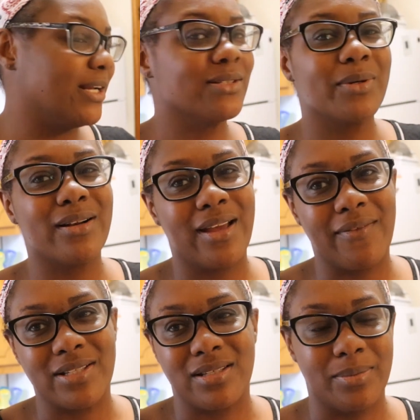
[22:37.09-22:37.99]
I just want her to
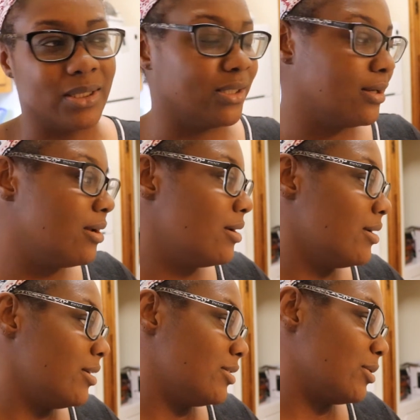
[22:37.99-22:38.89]
have a sibling
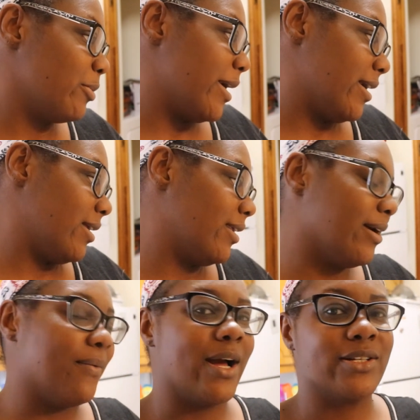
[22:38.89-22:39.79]
so bad, and
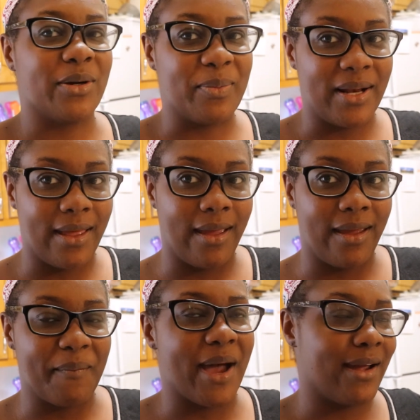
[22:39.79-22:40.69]
I watch her
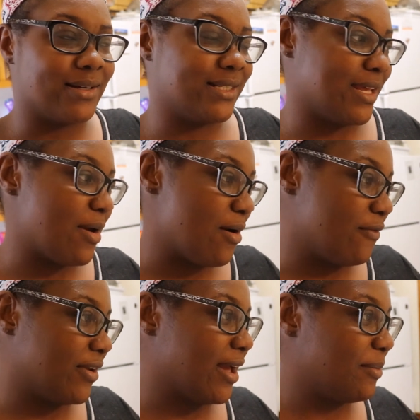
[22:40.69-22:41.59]
play by
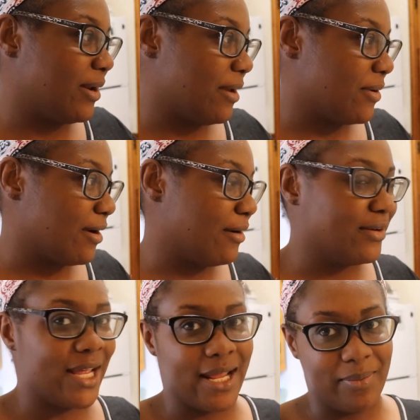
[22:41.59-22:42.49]
herself, and I play with her,
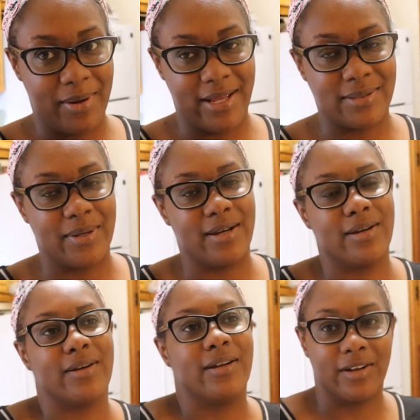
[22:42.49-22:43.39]
daddy plays with
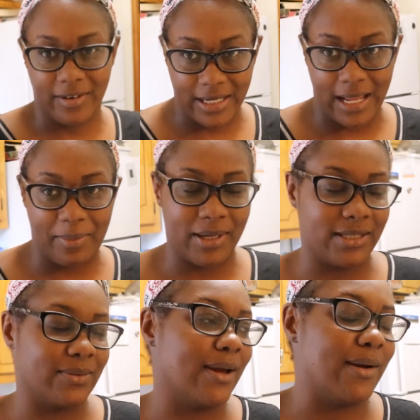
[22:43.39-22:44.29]
her, her granddad
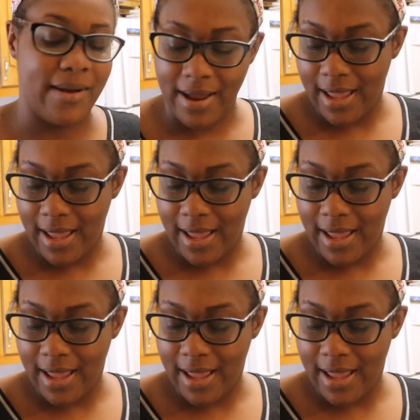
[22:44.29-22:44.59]
plays with her,